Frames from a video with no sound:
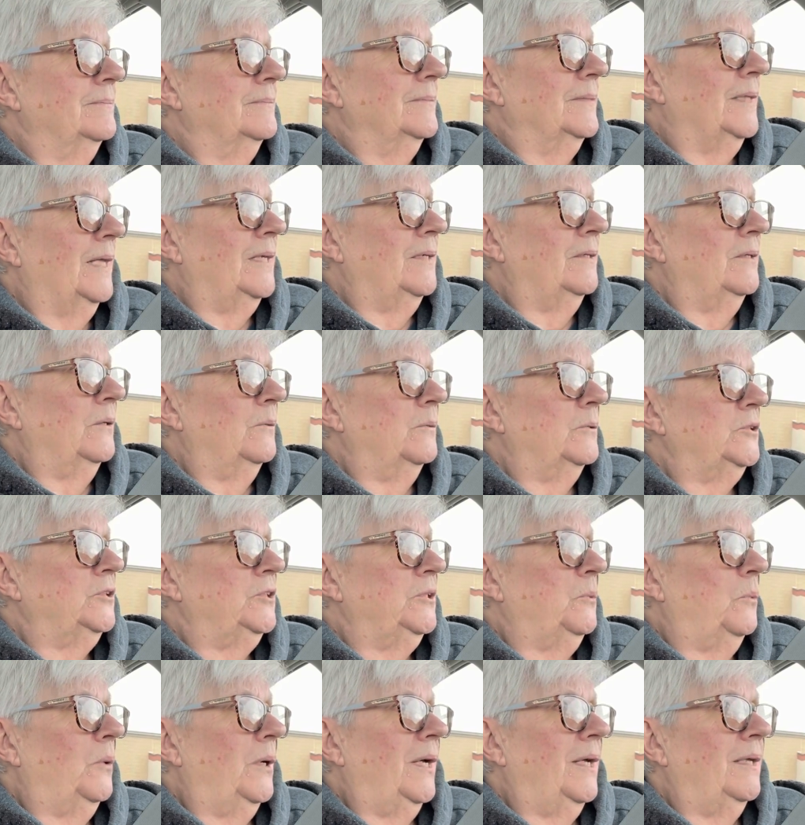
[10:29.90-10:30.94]
I don't know where
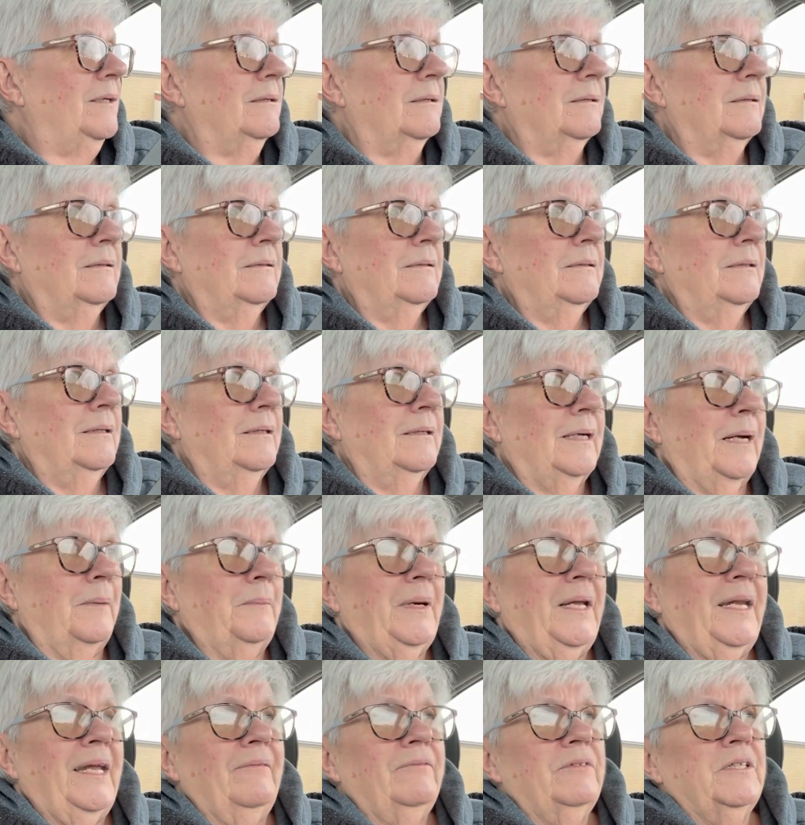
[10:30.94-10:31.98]
she went. I
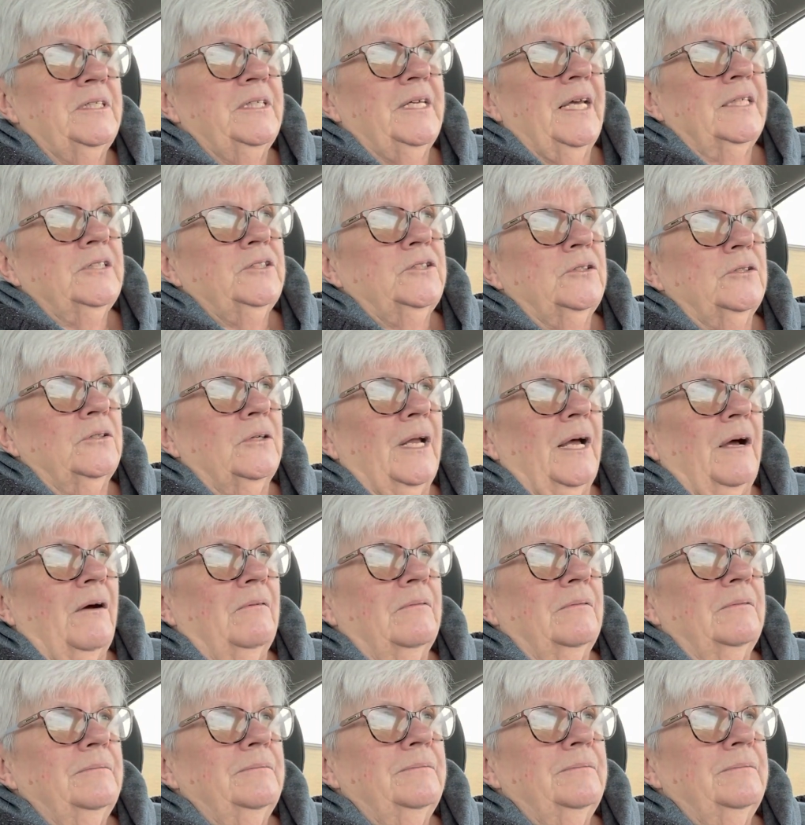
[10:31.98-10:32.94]
might have to text her now.